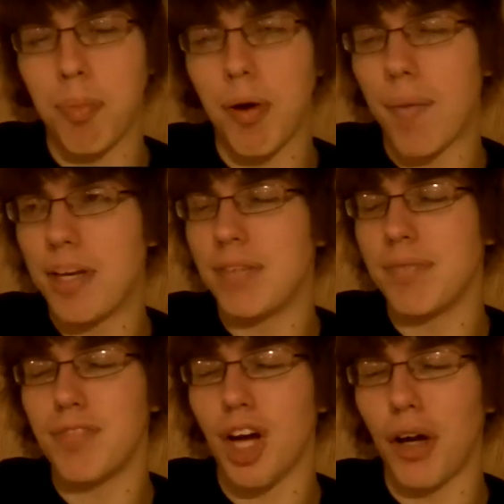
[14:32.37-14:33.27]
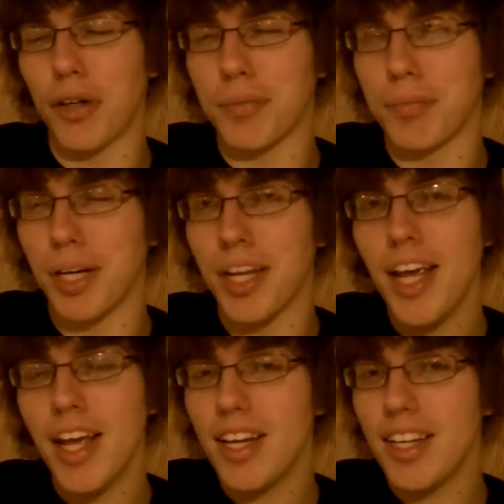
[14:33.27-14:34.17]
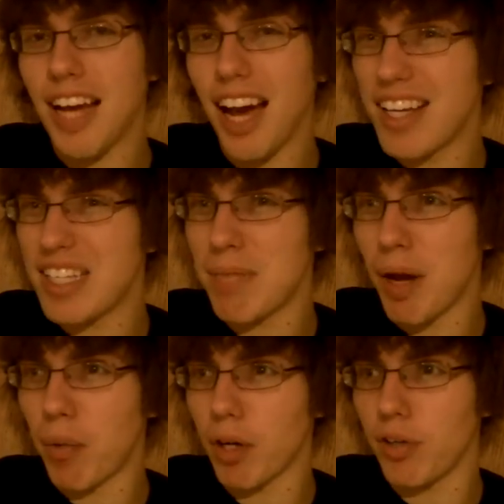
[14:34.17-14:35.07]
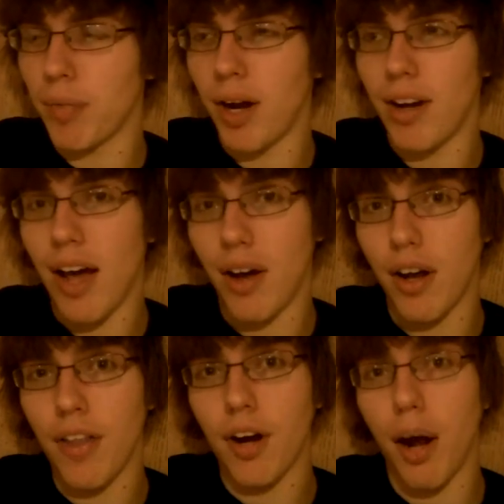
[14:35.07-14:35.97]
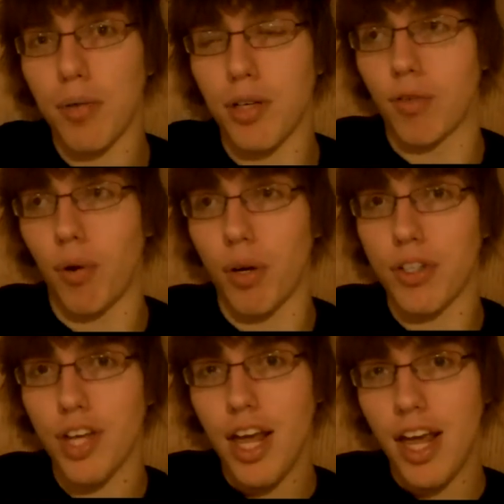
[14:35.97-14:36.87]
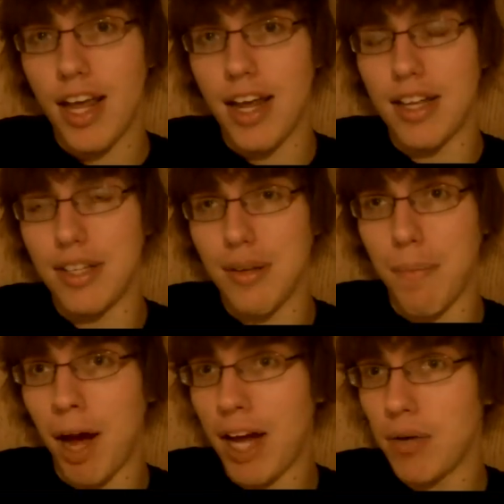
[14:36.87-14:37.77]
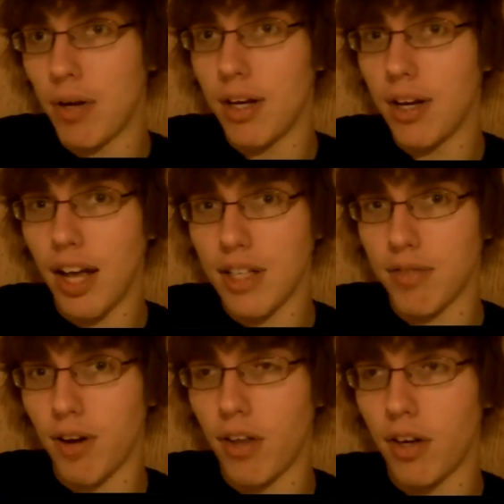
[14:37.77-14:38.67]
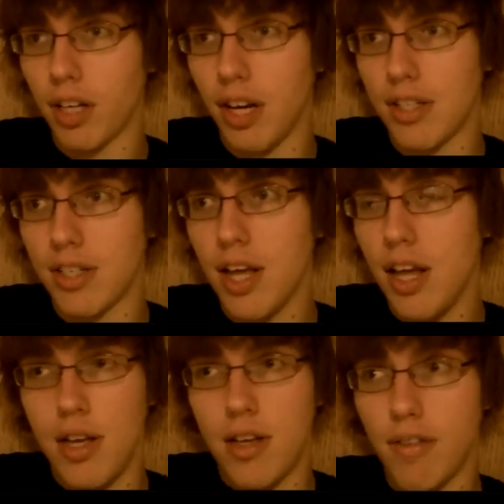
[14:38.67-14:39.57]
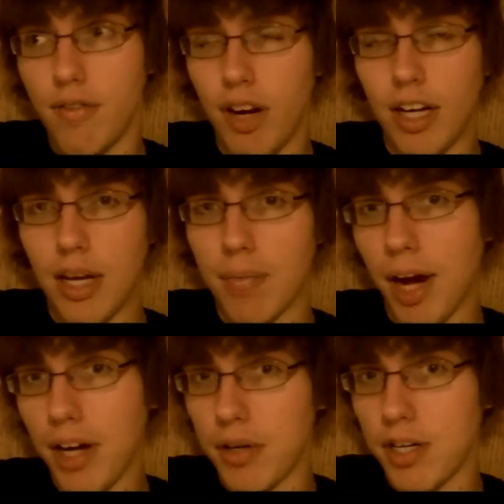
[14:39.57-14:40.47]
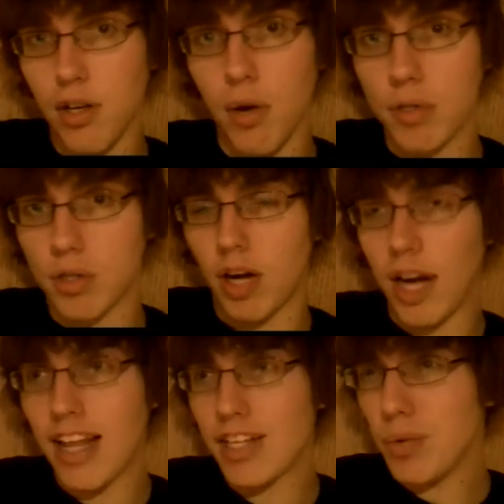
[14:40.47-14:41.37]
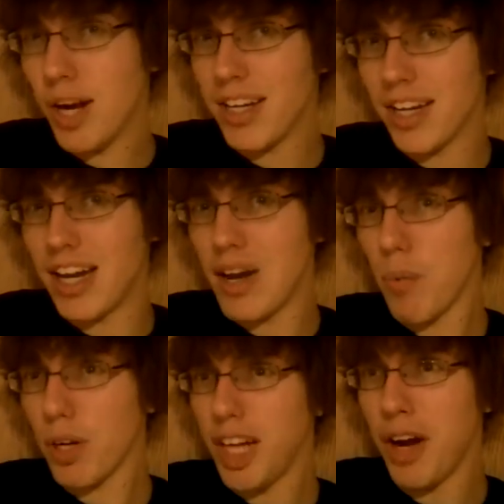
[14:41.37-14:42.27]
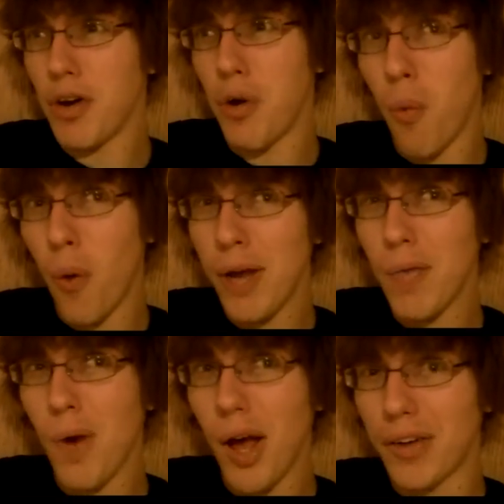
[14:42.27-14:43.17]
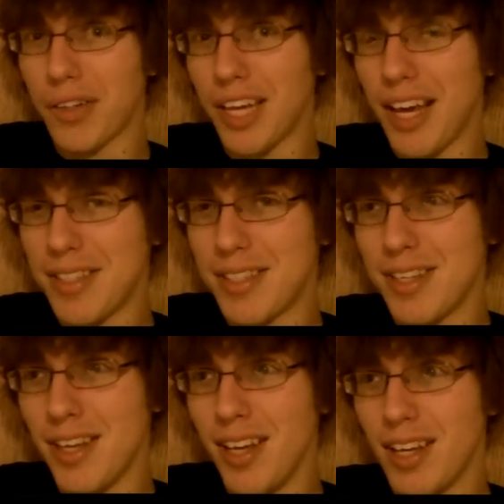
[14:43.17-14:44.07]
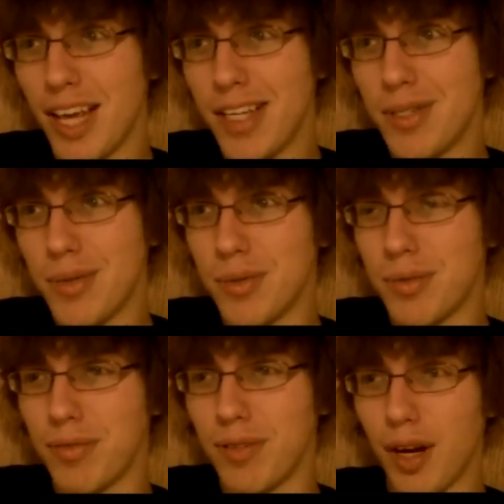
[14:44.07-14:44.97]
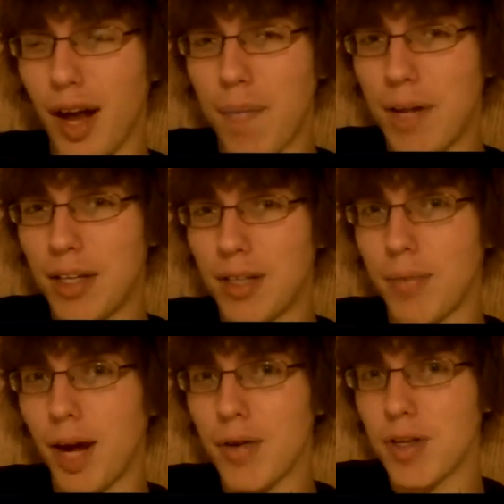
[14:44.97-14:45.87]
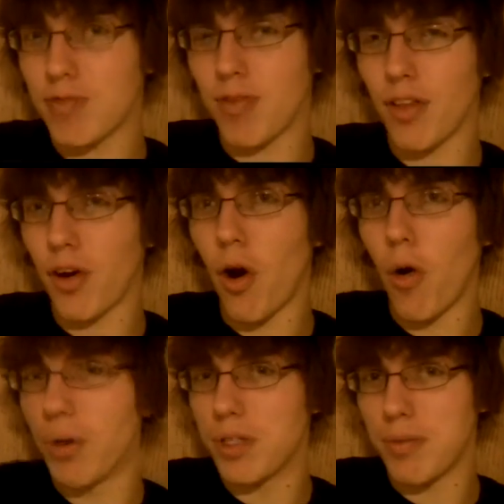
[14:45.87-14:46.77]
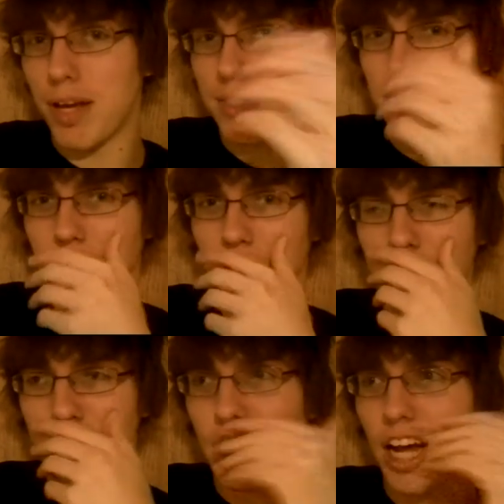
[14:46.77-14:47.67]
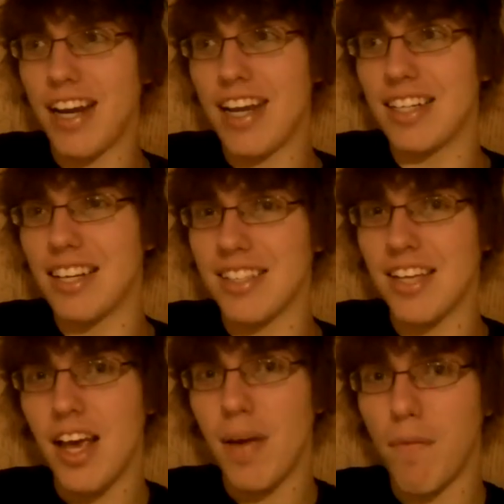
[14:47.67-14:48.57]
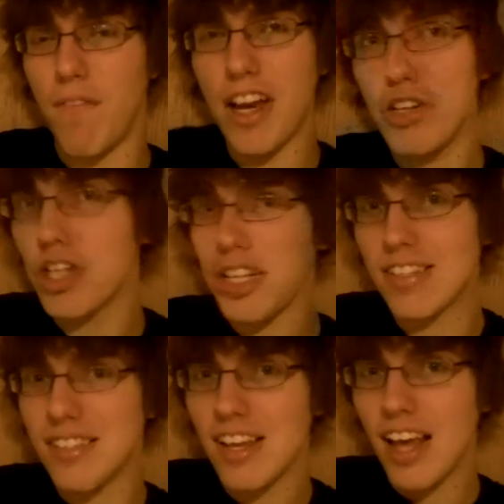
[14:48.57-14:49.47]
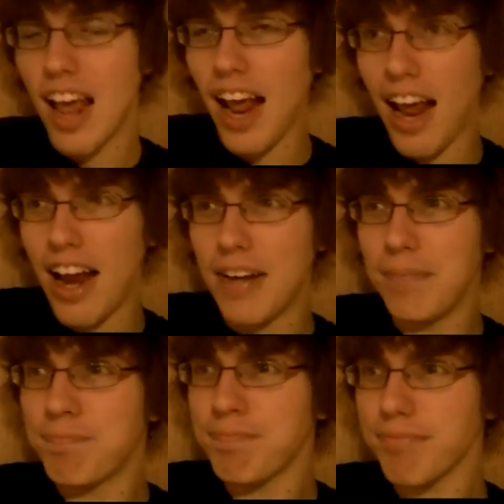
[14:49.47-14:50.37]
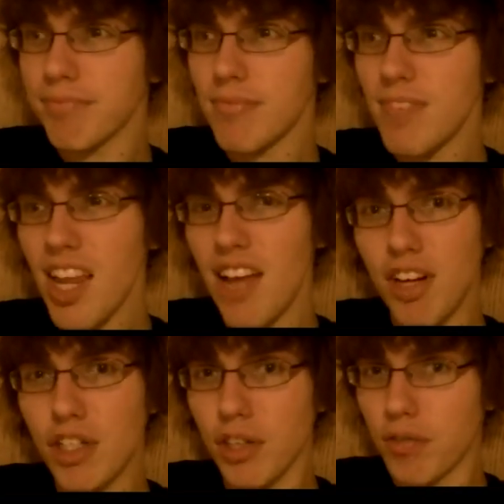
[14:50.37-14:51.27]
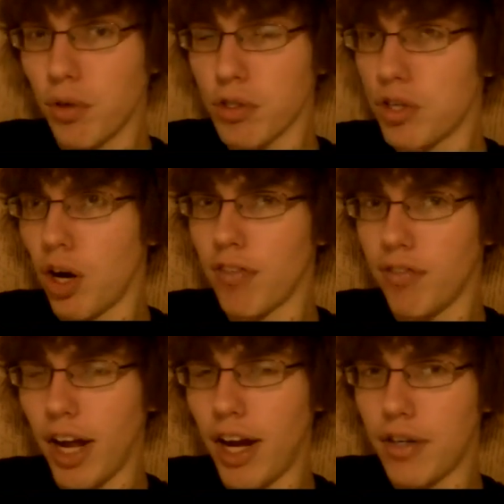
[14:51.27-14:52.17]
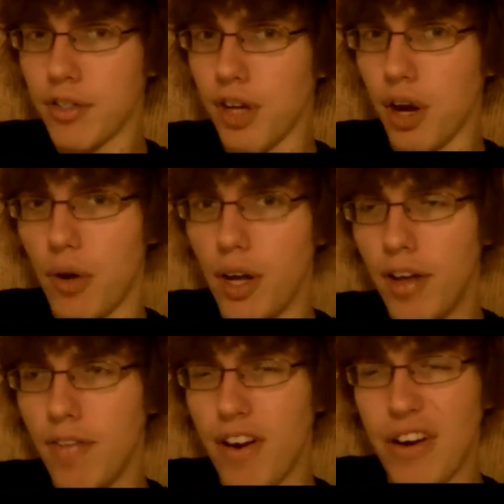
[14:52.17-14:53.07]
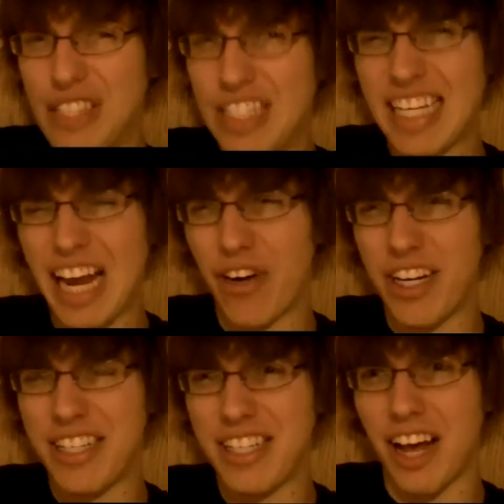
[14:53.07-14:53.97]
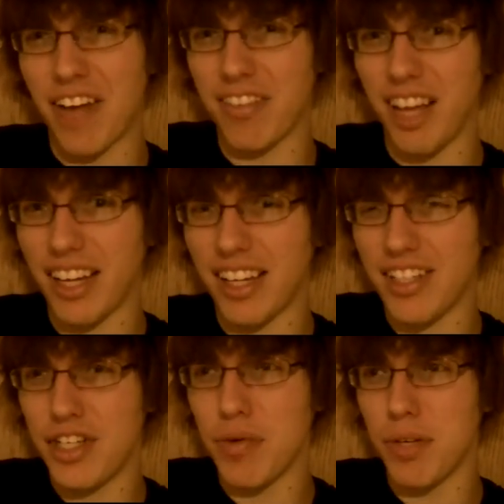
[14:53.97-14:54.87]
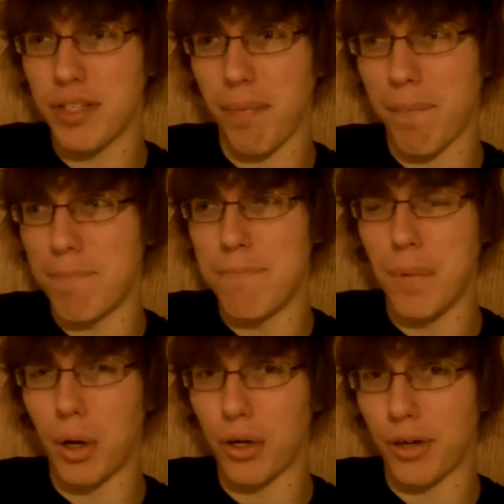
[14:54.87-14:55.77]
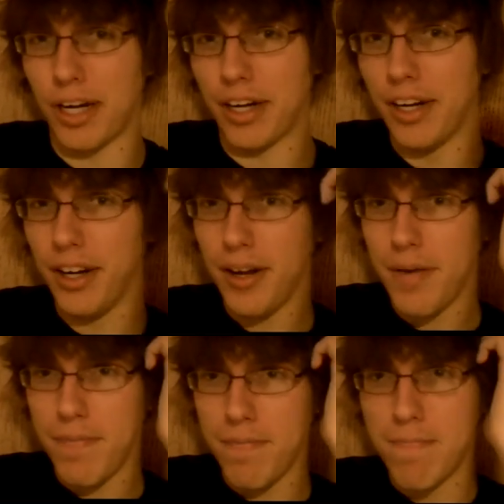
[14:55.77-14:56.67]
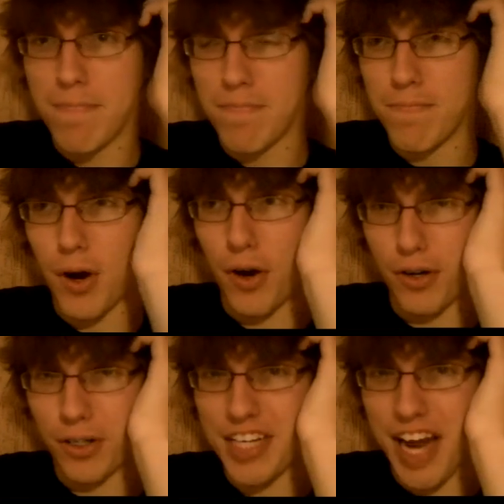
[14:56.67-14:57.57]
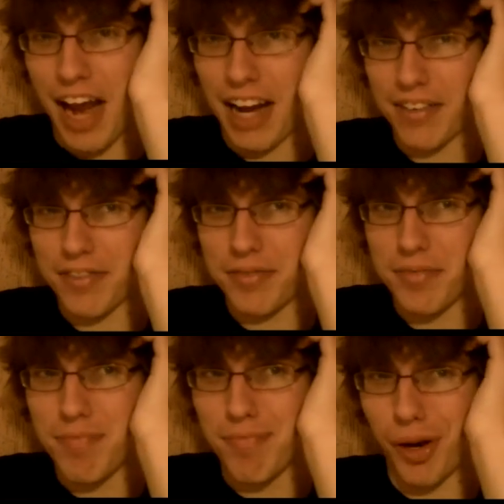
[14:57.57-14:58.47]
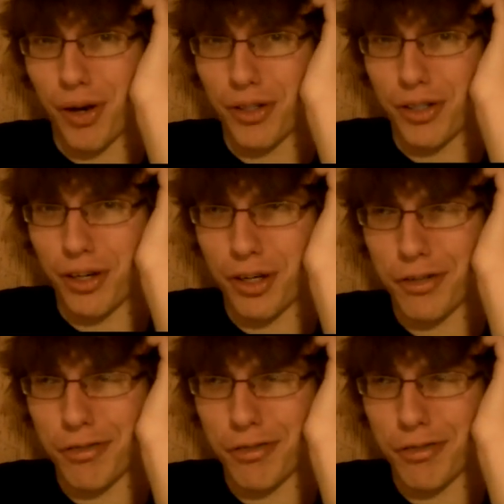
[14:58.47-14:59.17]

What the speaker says: I mean, Donald, but Gaius might work a little better. Now, another option, of course, is my unit as a father, because freaking my unit's always great, and that's what I did, and it worked out quite well, in case you can figure it out. I mean, my unit as father always makes it good, because she got Ignis, Vengeance, and eventually, of course, Dark Flyer, so very scary stuff. She was murdering murder tank. Murder.